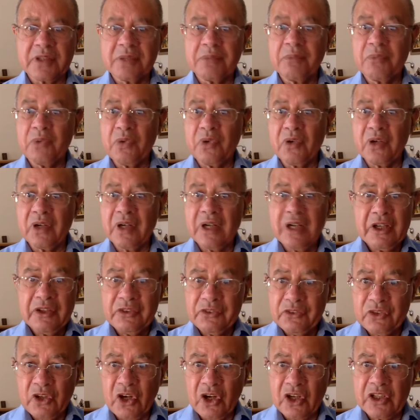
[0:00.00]
more
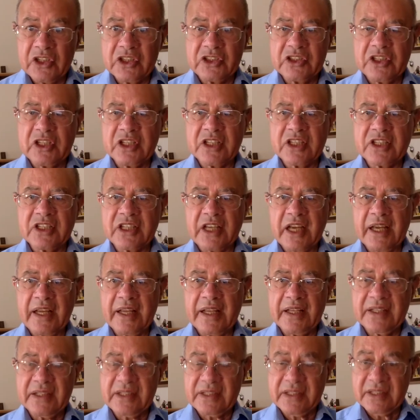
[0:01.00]
knowledge in
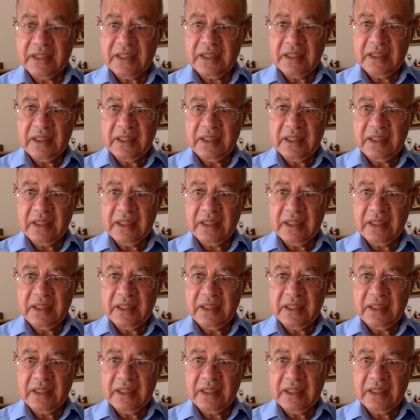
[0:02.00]
science,